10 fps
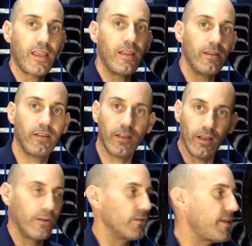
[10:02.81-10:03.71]
in
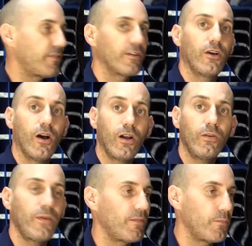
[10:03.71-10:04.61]
underneath the car,
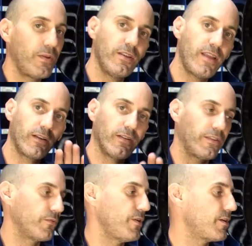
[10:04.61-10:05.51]
we have the pinion angle at
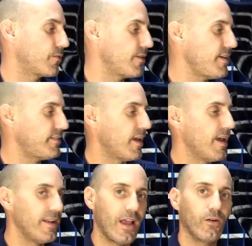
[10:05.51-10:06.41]
3 degrees.
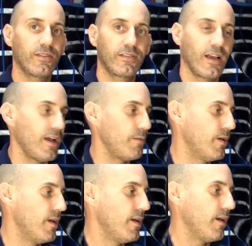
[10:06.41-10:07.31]
Now it's time
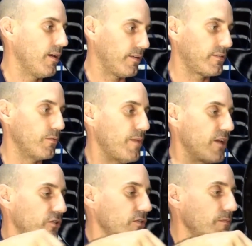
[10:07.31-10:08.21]
to
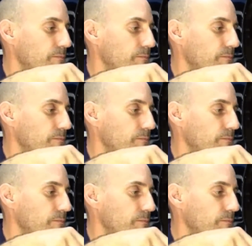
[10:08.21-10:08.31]
measure.